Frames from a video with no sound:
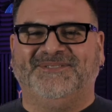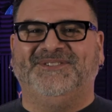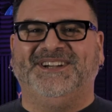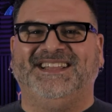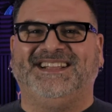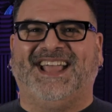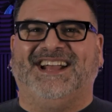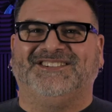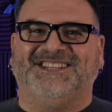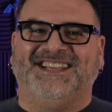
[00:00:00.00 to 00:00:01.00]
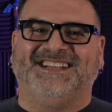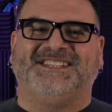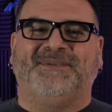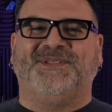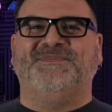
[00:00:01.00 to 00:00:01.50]
really casually
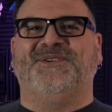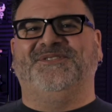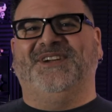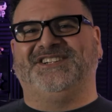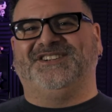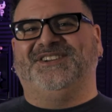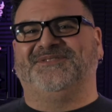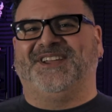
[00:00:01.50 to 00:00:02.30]
accept the motivation of